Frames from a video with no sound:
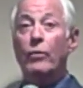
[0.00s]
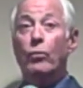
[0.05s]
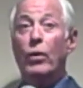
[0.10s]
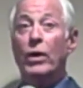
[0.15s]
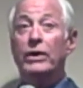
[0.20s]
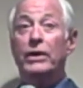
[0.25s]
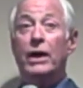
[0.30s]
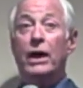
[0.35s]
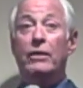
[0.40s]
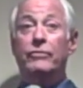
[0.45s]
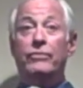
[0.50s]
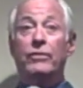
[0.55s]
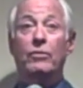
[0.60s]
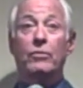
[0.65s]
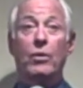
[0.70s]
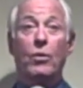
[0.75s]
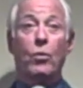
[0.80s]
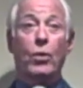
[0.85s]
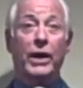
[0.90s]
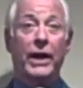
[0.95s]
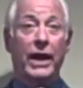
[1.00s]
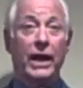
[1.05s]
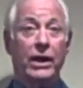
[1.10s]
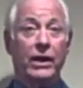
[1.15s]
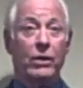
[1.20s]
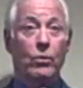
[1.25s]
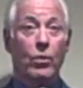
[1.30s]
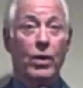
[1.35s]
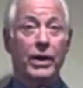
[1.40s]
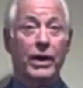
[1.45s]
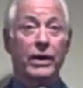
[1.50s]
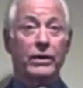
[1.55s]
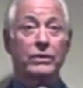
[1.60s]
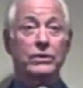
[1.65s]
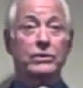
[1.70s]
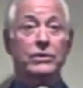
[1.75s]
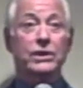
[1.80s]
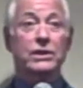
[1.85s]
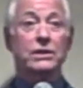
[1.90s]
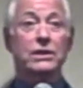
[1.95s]
Went down from about 180 to
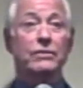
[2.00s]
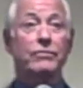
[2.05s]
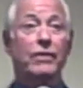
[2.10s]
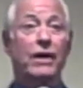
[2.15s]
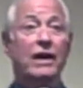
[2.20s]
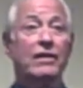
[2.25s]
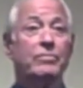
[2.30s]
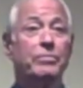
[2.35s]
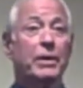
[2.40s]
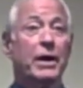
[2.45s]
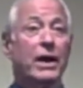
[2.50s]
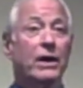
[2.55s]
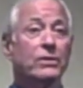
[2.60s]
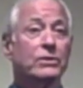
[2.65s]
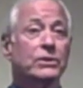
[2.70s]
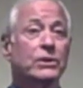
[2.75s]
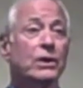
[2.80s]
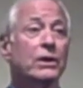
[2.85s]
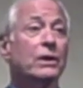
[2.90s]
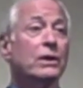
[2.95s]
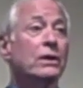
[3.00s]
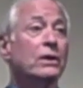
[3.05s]
165 pounds